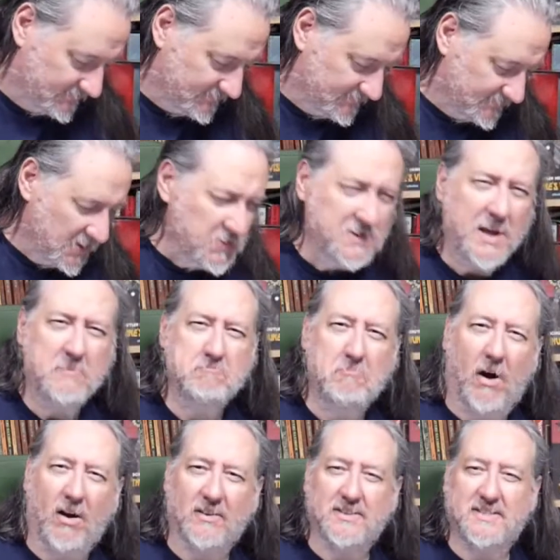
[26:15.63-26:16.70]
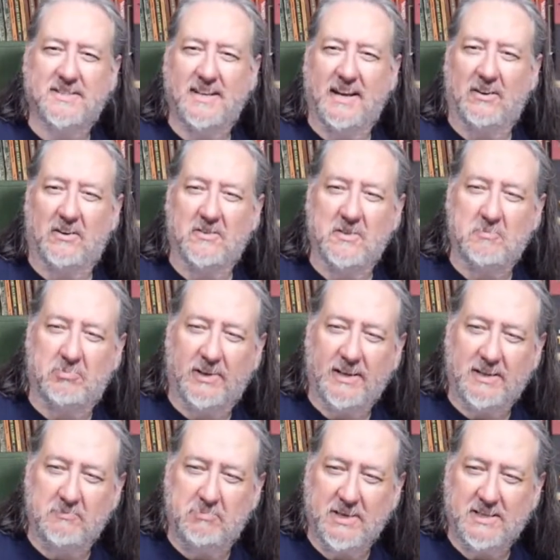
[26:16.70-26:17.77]
Who's that? Mark Singer that played
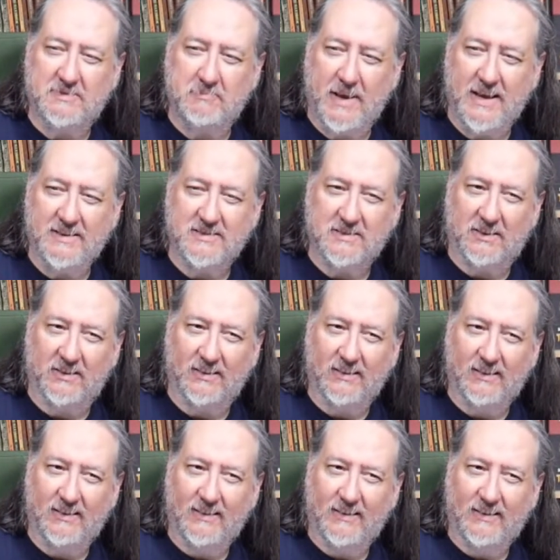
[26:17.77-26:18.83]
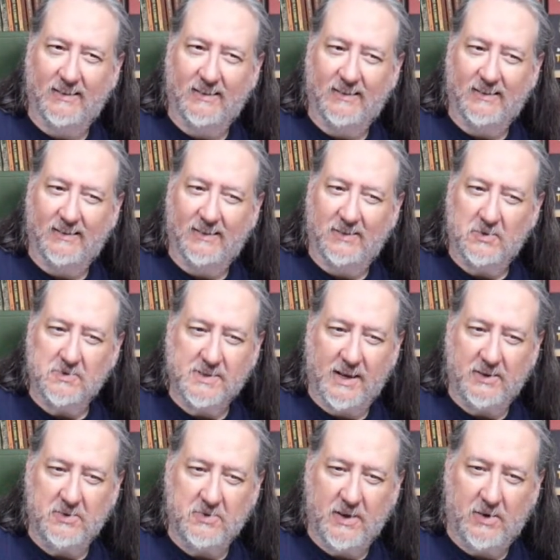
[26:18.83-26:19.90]
the Beastmaster? Was
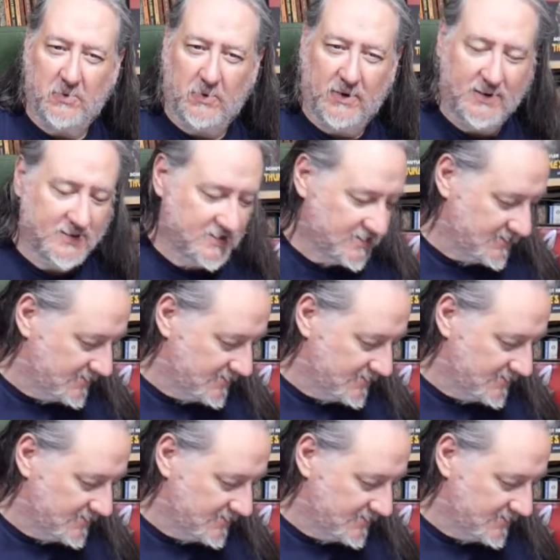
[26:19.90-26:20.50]
that who that was?